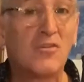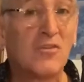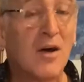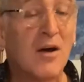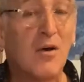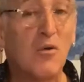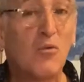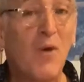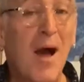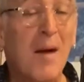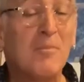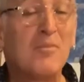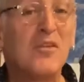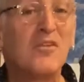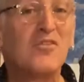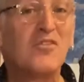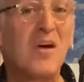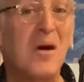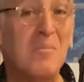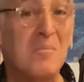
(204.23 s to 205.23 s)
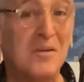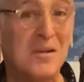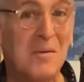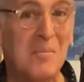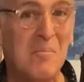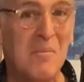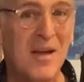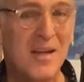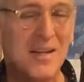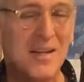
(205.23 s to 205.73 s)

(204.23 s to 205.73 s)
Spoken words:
I'll wrap this up in a minute.